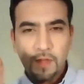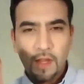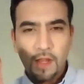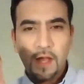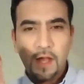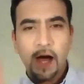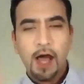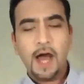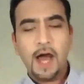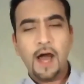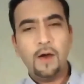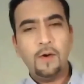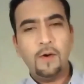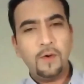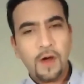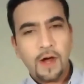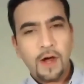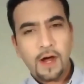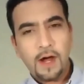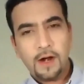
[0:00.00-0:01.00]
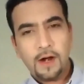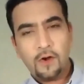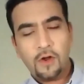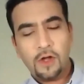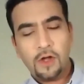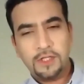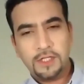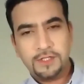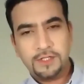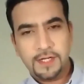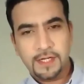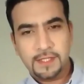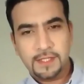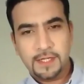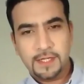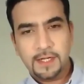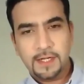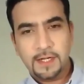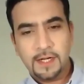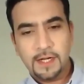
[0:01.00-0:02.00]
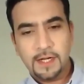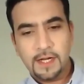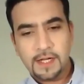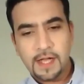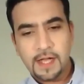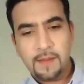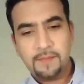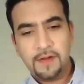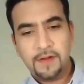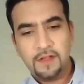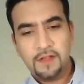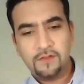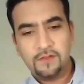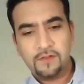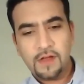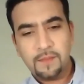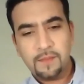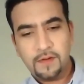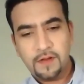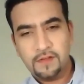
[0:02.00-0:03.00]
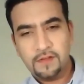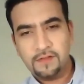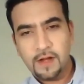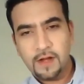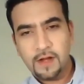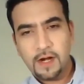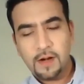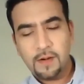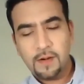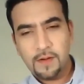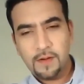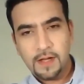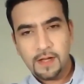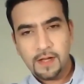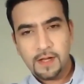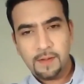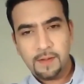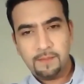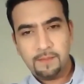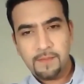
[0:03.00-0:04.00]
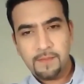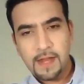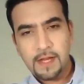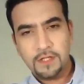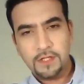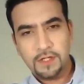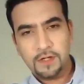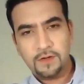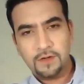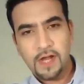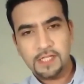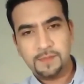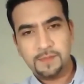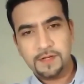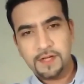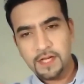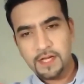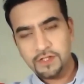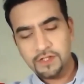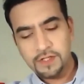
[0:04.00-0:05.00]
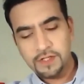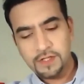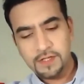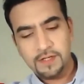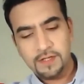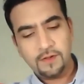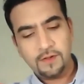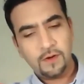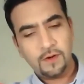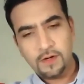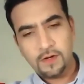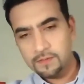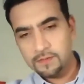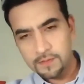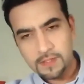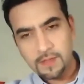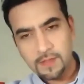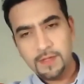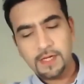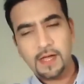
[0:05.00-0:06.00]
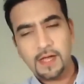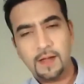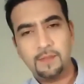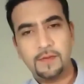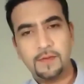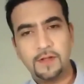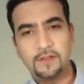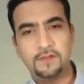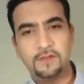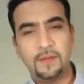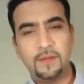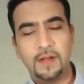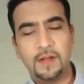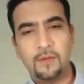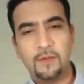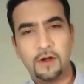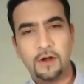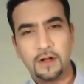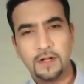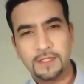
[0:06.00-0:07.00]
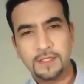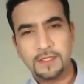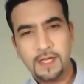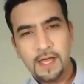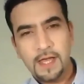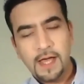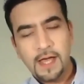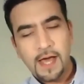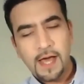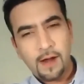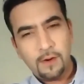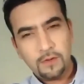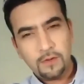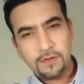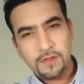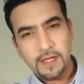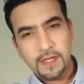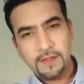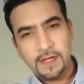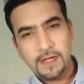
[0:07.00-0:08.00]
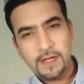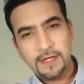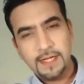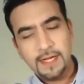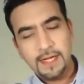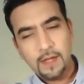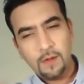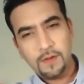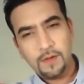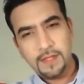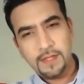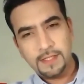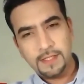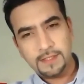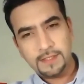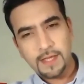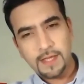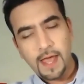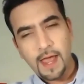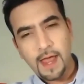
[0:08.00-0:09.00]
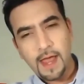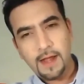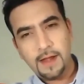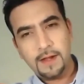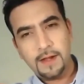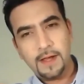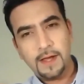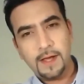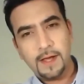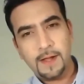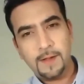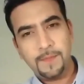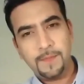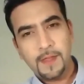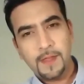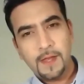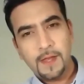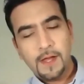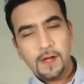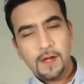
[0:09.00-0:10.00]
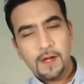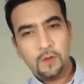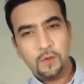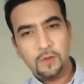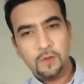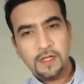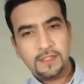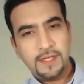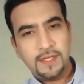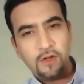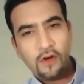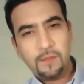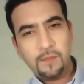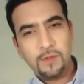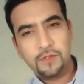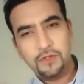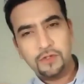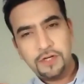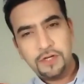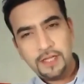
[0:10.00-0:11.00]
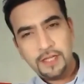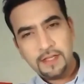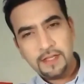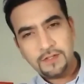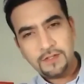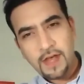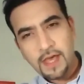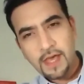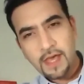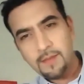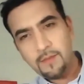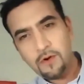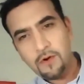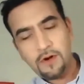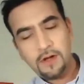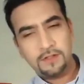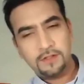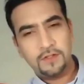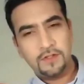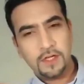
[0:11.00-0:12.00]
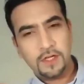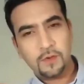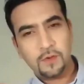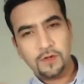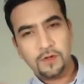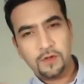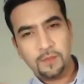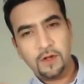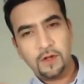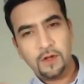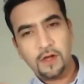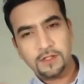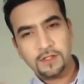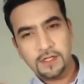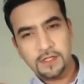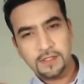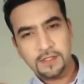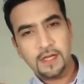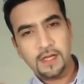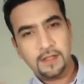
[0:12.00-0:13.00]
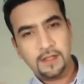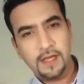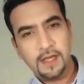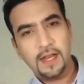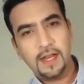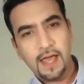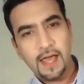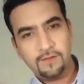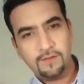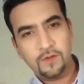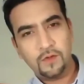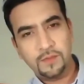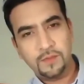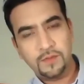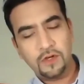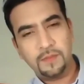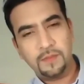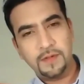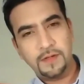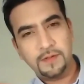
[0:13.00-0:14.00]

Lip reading: How are logistic companies that are managing transportation, or similar companies with similar models, how do you think they're dealing with this? And do they see an opportunity in this time, or is it just going to be losses that they'll have to absorb?